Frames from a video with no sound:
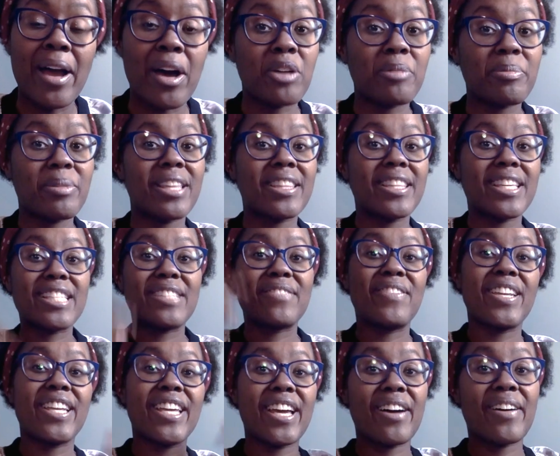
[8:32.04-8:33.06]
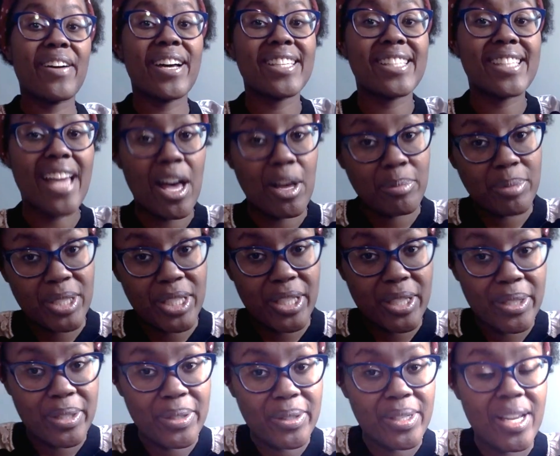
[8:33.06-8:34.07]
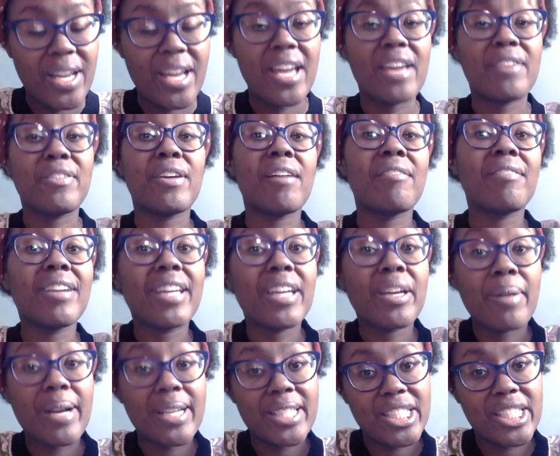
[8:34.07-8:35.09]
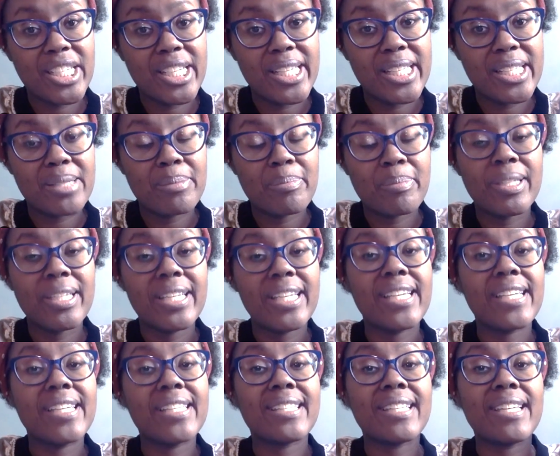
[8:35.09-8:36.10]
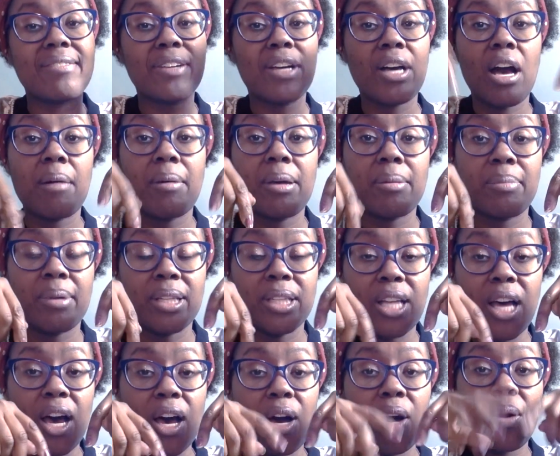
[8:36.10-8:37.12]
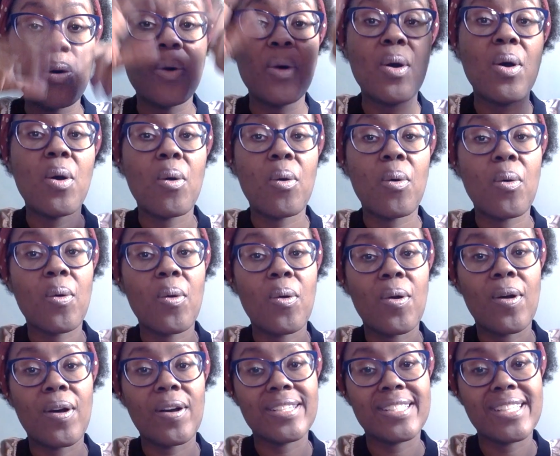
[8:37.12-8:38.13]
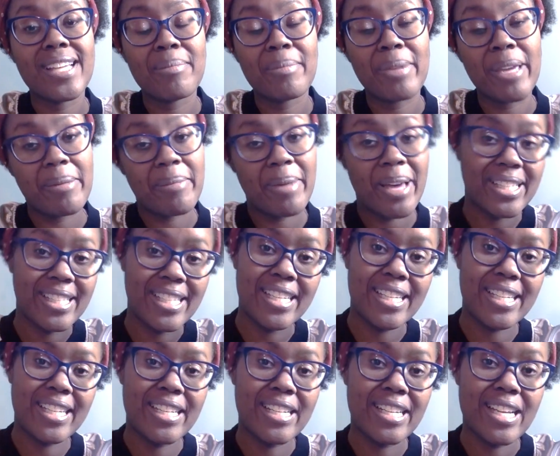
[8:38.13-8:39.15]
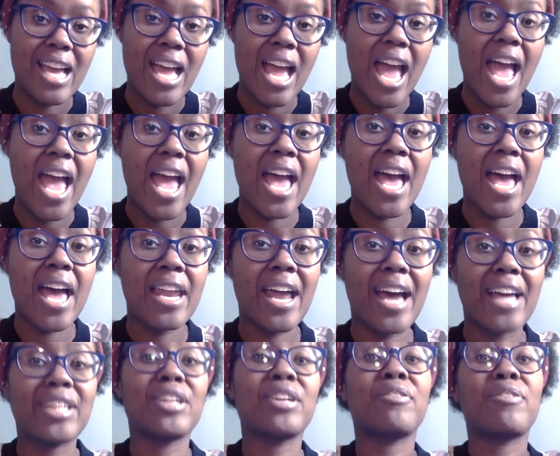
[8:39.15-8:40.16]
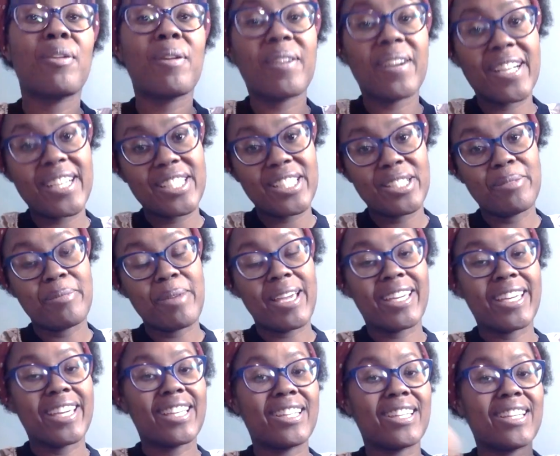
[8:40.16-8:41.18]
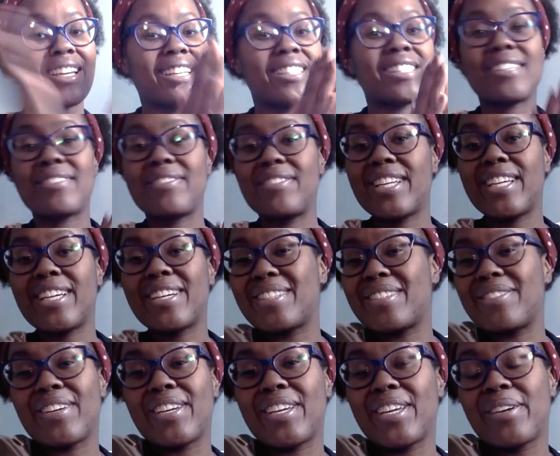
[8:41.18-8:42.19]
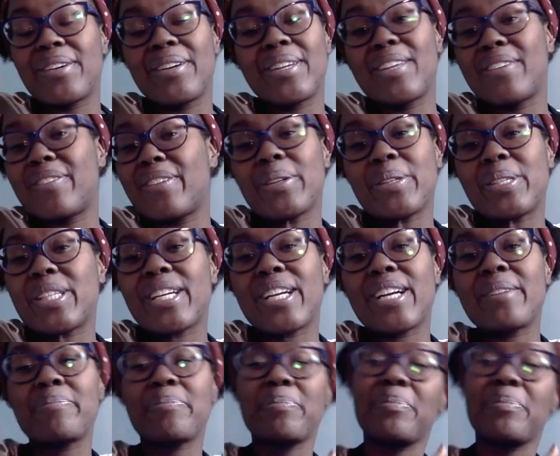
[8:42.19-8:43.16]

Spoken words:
hope that this video has helped you. If you have any questions, please leave a comment below or send me a message, and I look forward to making lots of videos for you in the future.